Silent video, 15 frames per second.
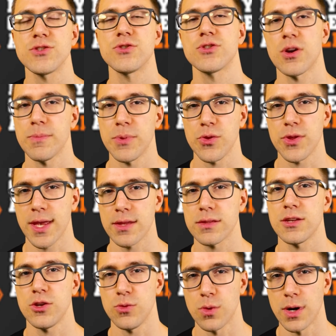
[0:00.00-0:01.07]
you start building out
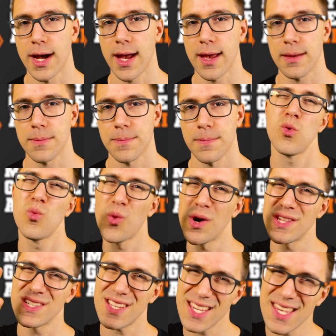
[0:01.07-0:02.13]
the U I.
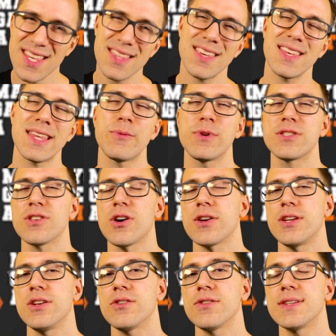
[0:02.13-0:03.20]
One key thing that we saw
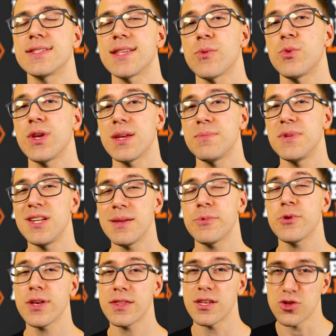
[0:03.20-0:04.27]
here is that we can
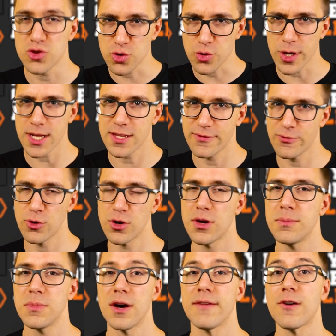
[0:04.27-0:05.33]
manipulate the
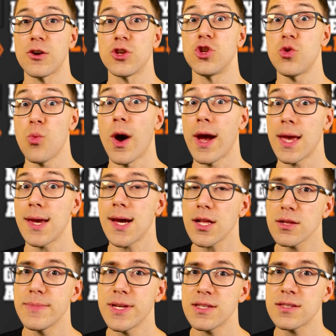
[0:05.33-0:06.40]
transform of our U I
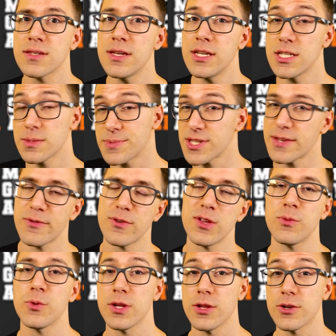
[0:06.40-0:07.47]
elements. Specifically,
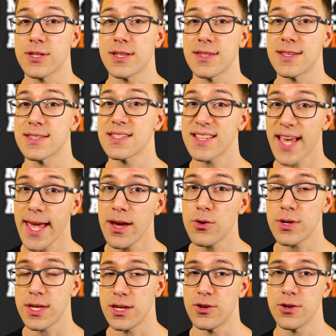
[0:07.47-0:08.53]
we looked at the scale
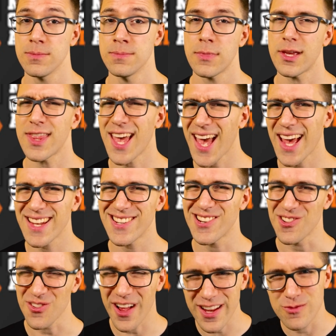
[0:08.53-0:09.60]
here, and that added
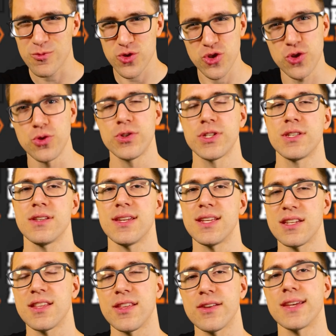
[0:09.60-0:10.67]
a lot of juice
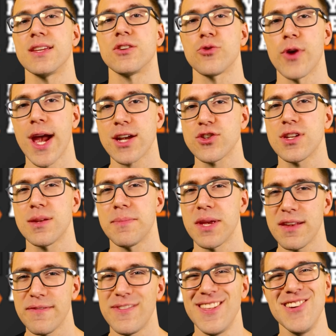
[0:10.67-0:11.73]
into the interaction and made
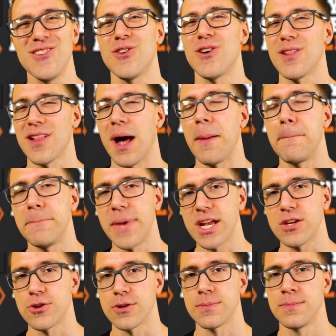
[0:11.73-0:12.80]
it feel a lot
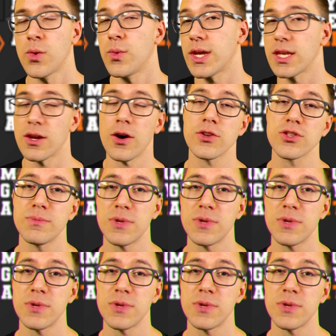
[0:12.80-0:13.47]
better. We can also